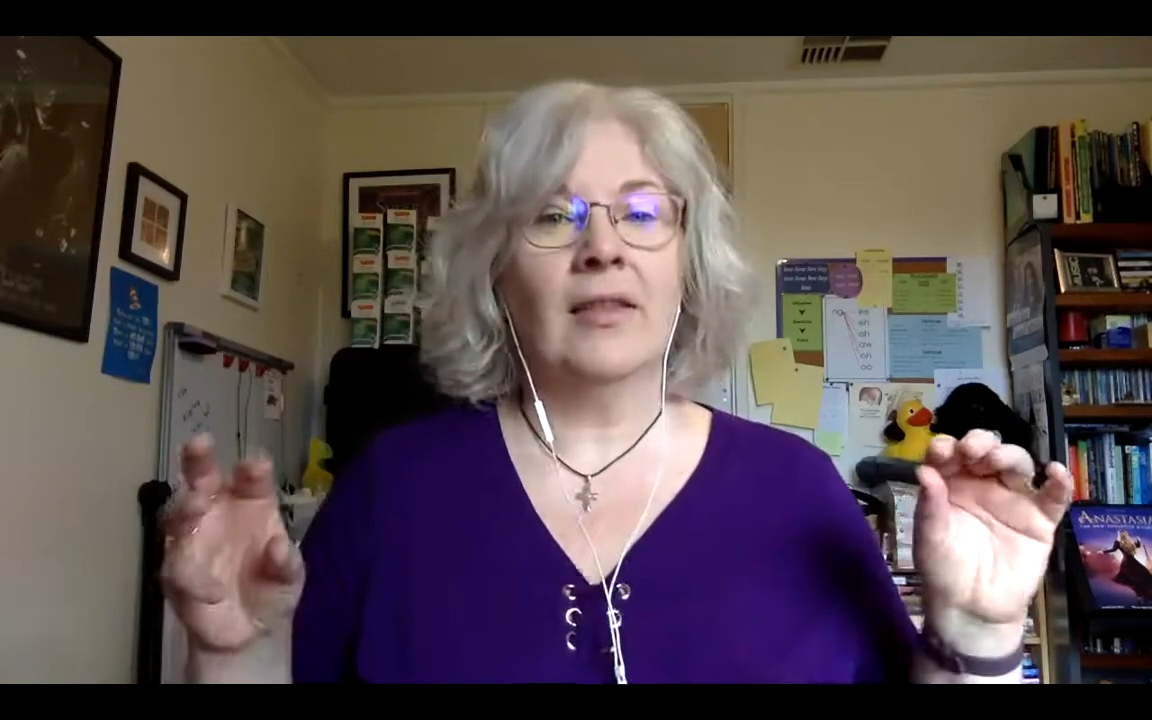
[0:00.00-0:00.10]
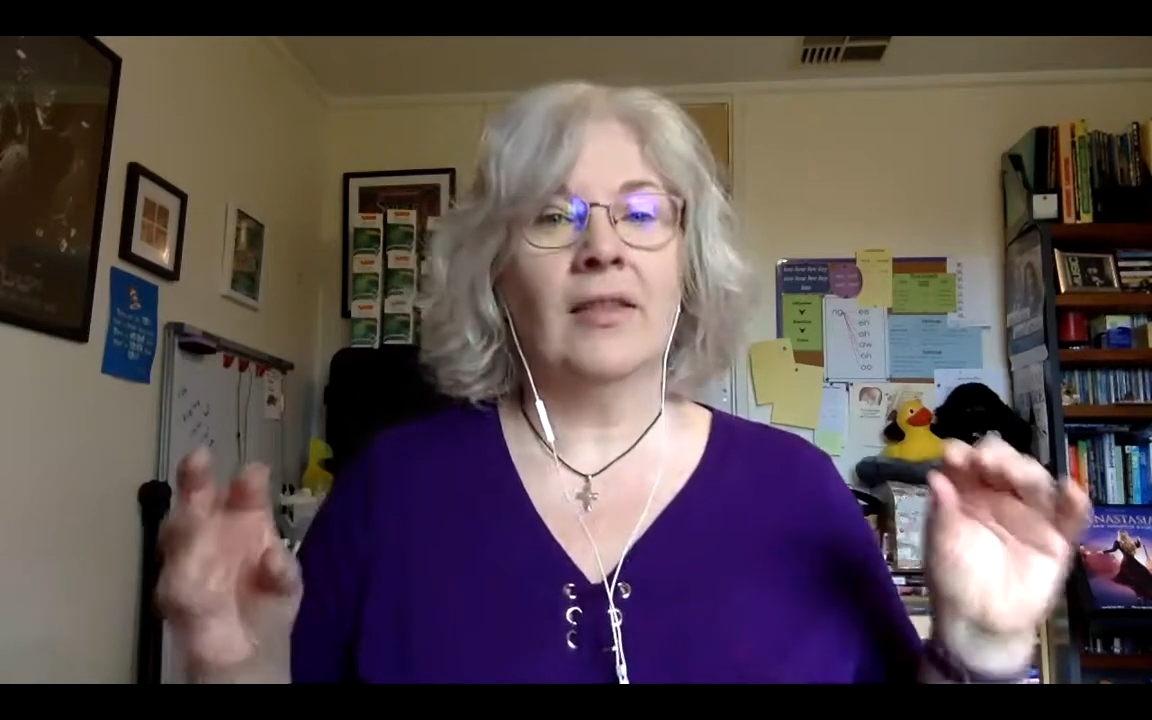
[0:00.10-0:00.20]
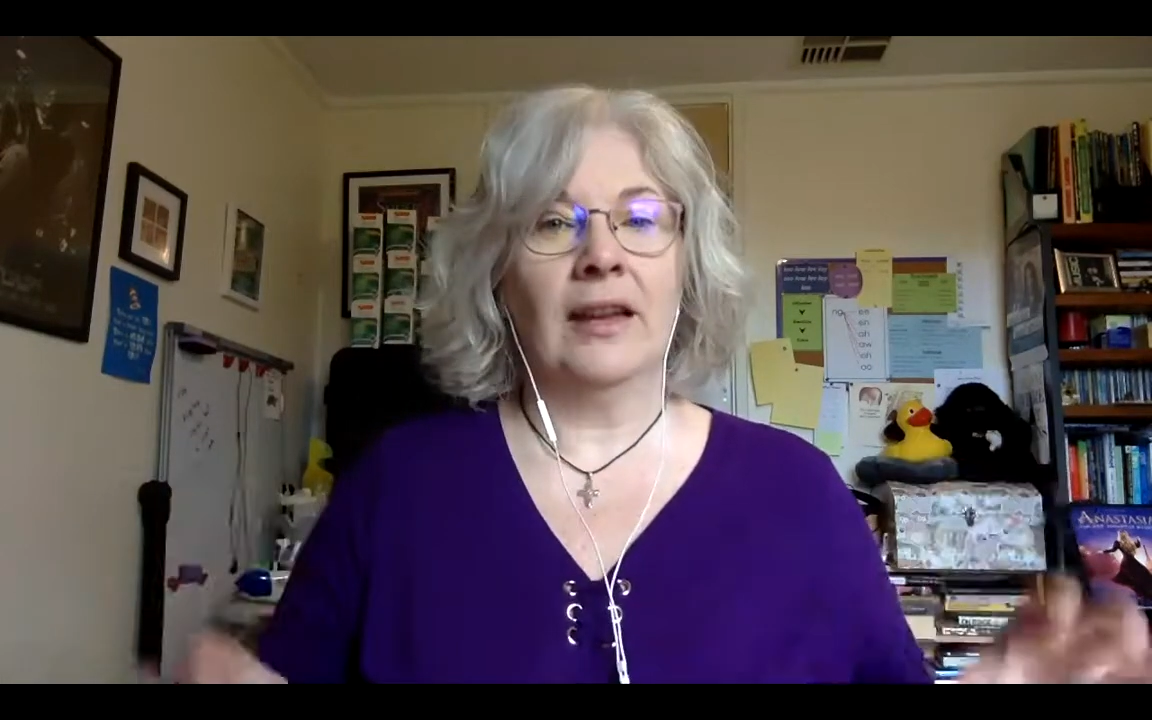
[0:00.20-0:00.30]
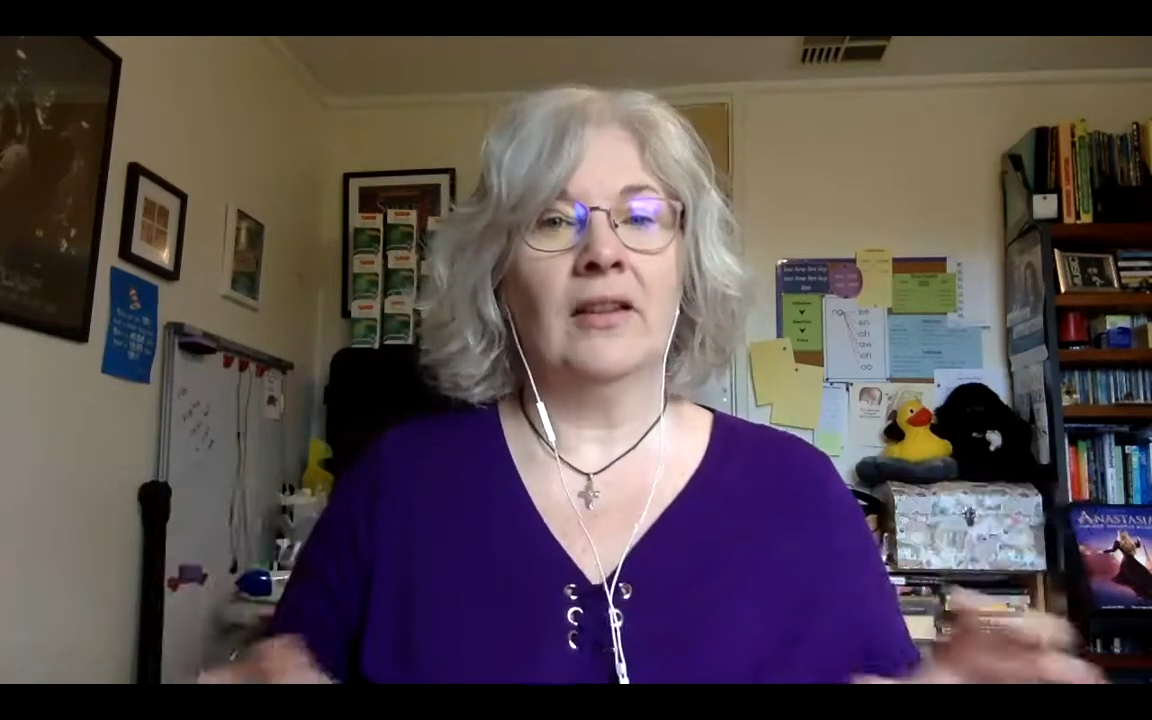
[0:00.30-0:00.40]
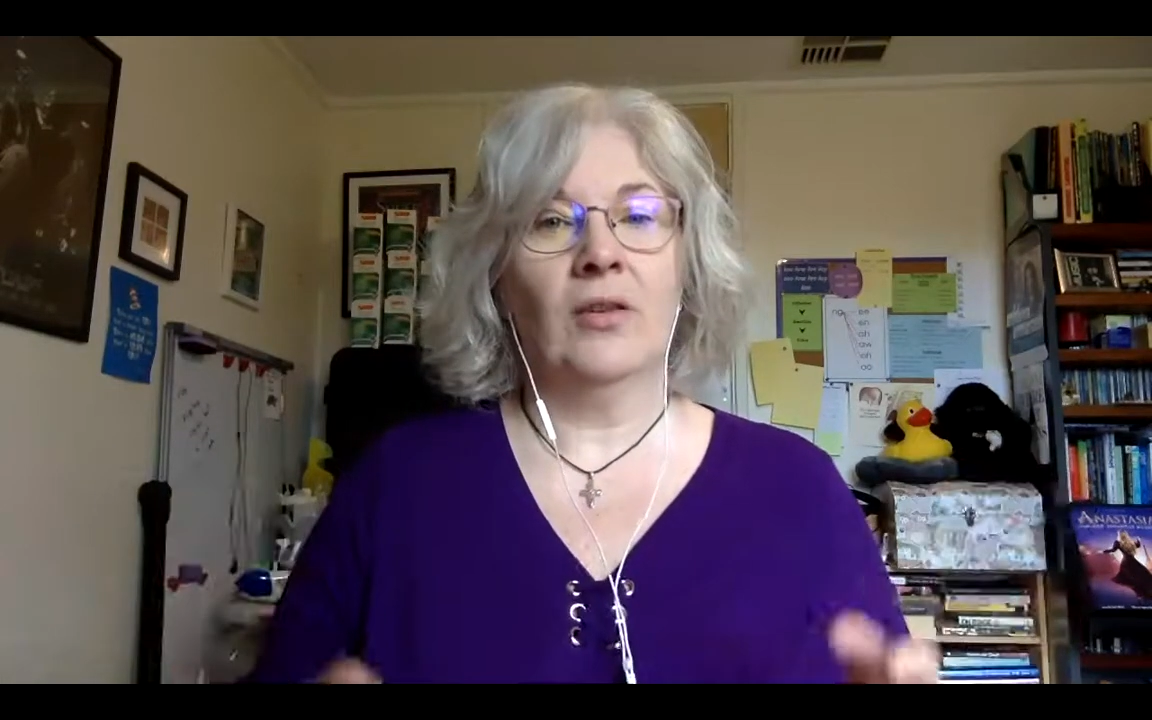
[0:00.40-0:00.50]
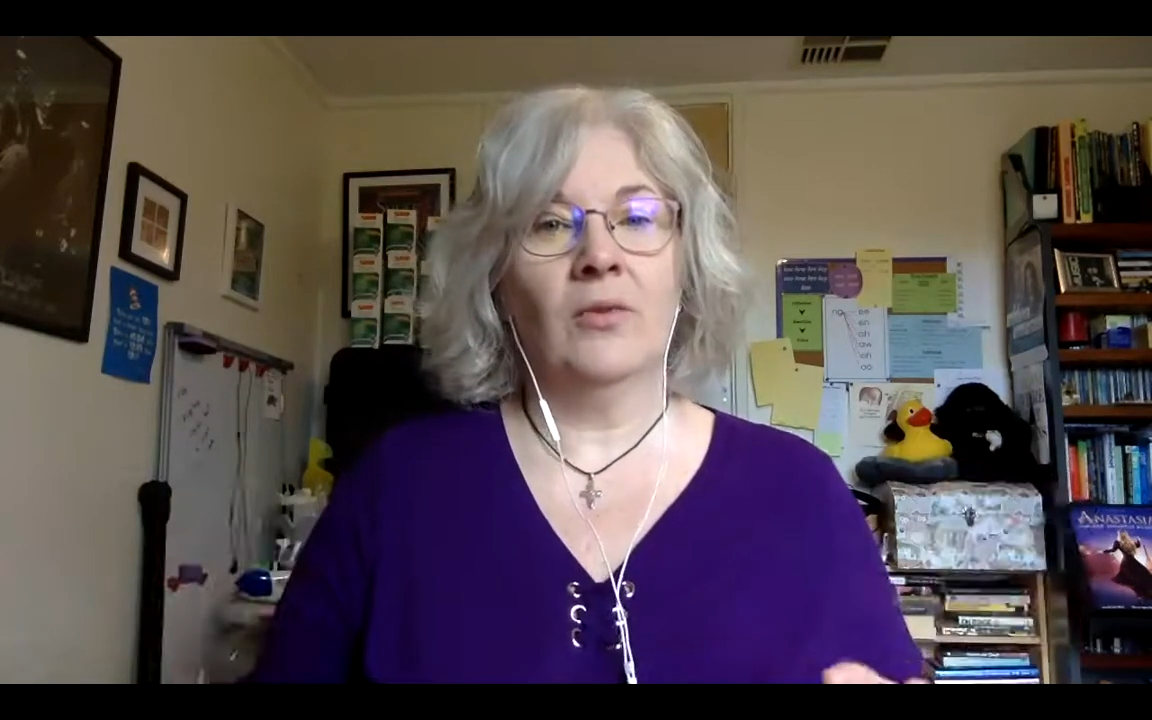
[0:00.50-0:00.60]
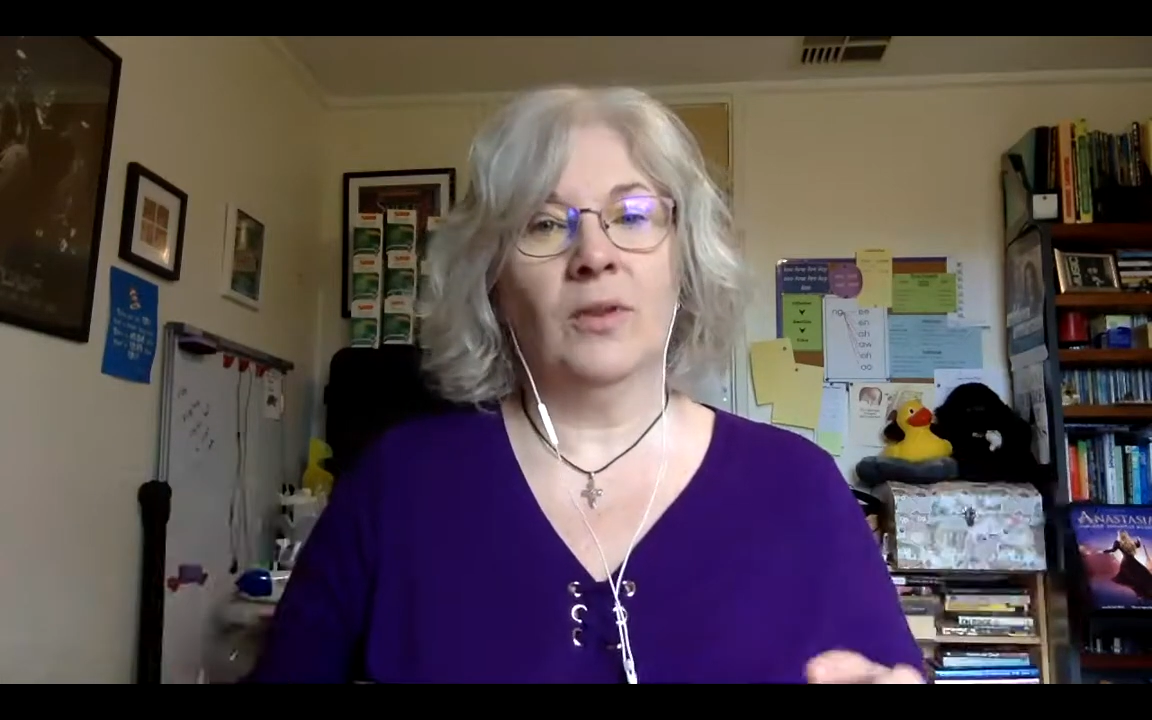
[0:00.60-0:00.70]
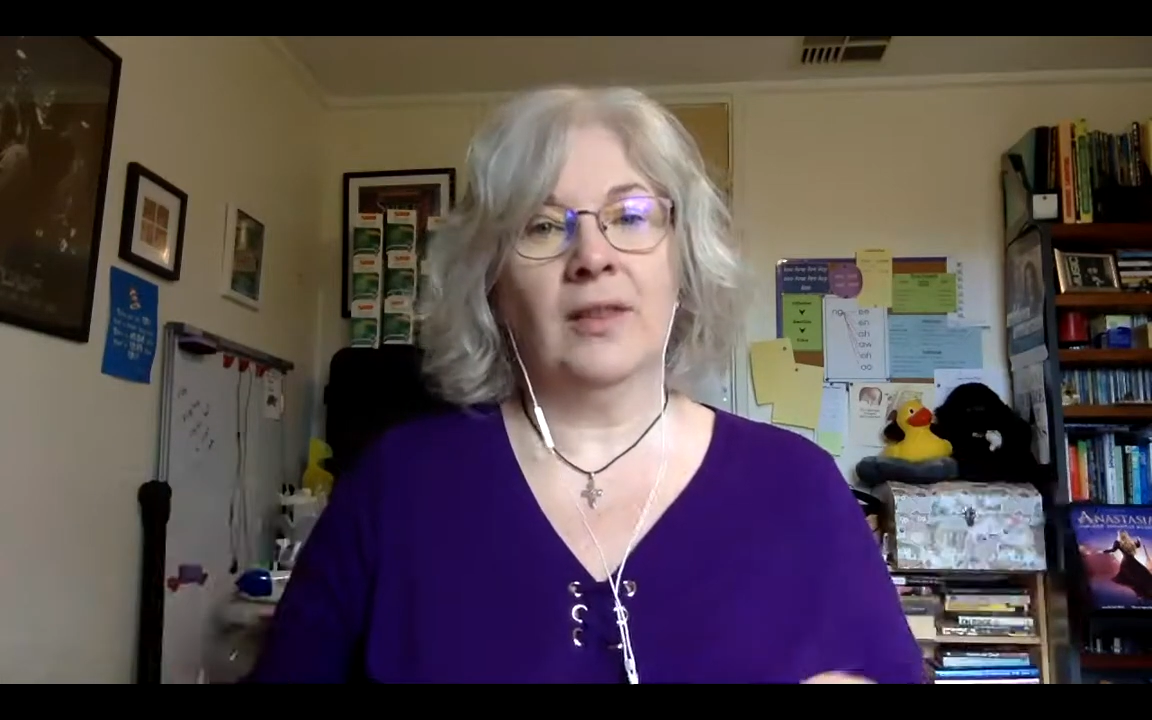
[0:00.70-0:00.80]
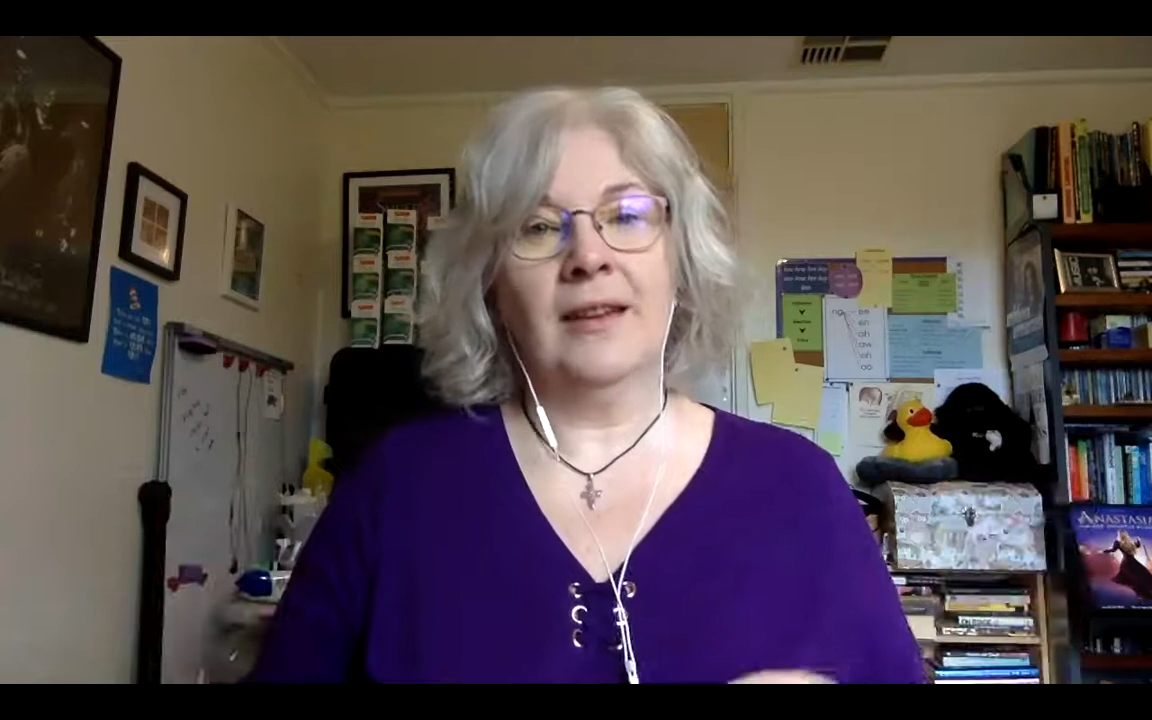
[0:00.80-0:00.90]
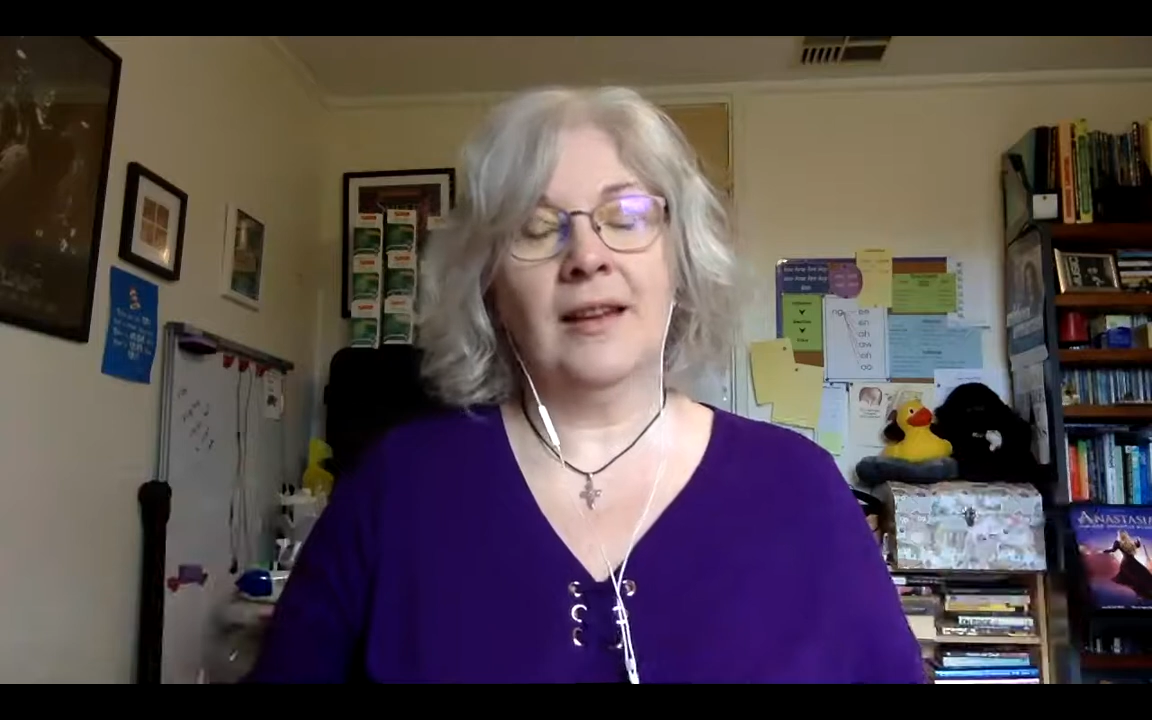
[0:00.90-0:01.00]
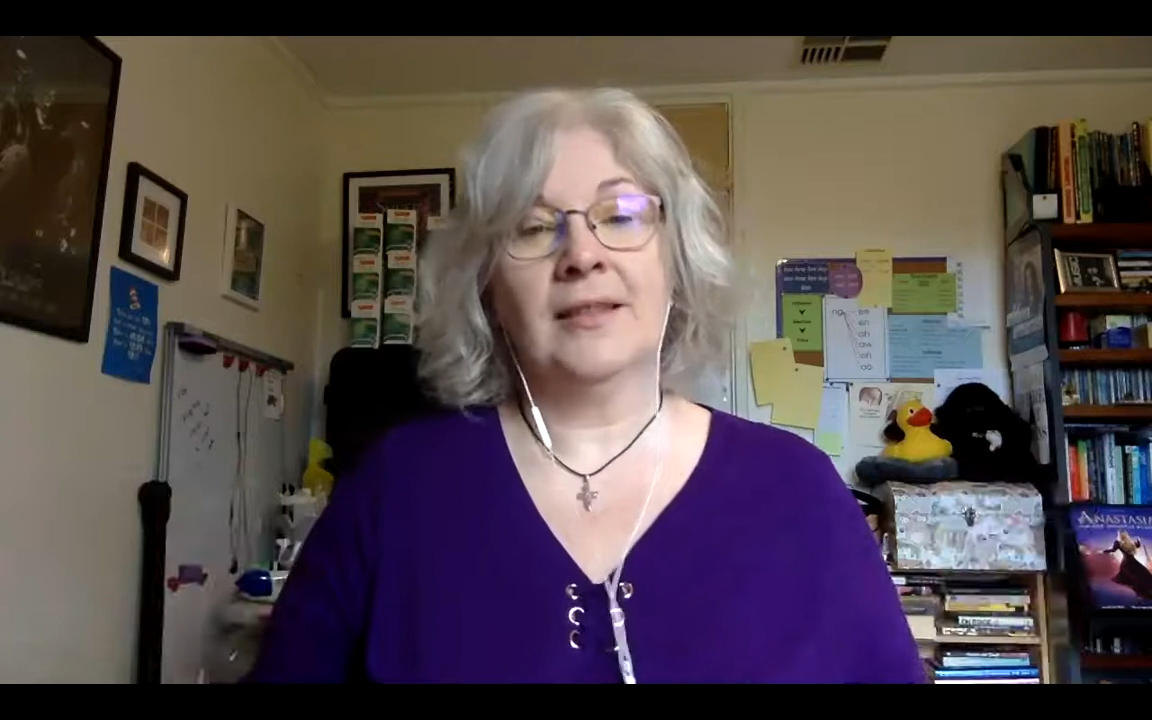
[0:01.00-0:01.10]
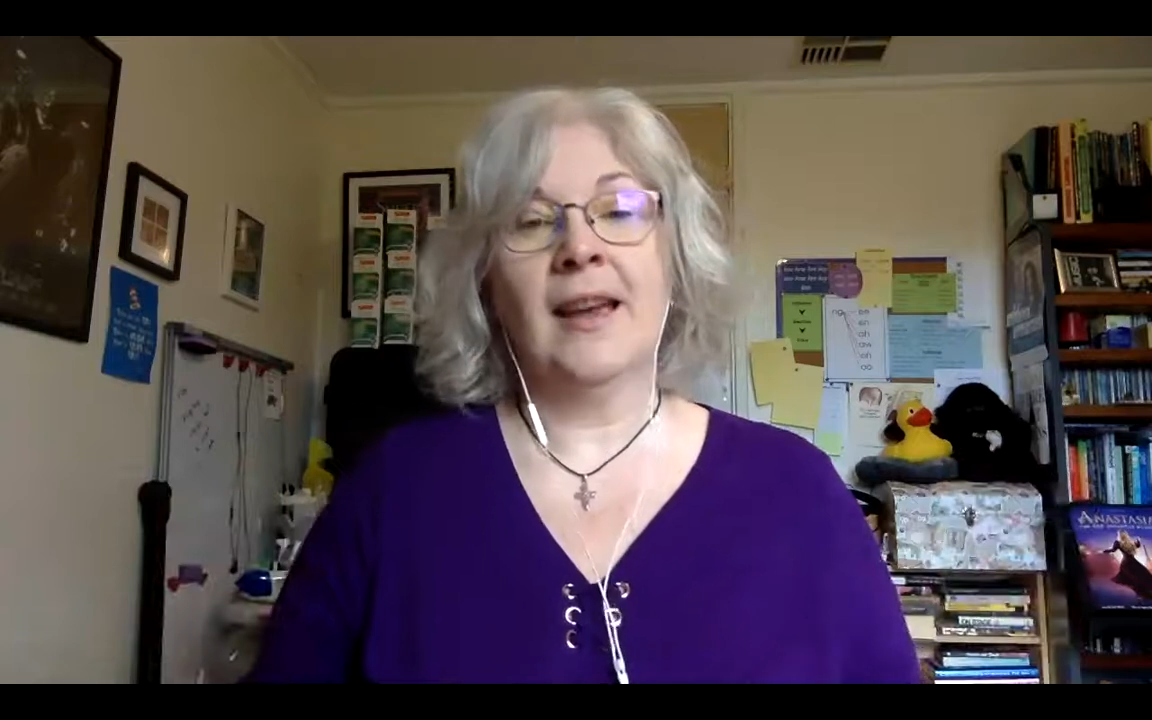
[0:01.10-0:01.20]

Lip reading: they know what they need